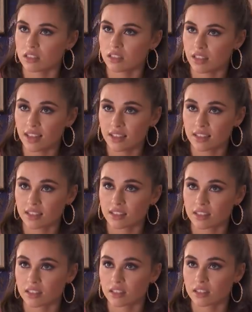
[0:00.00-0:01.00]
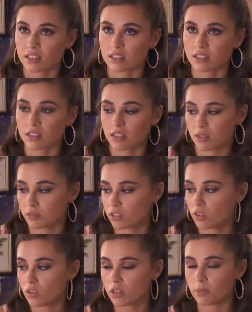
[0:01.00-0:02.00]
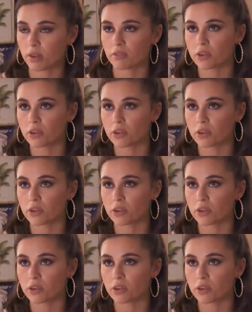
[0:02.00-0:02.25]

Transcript: Yeah. I was talking about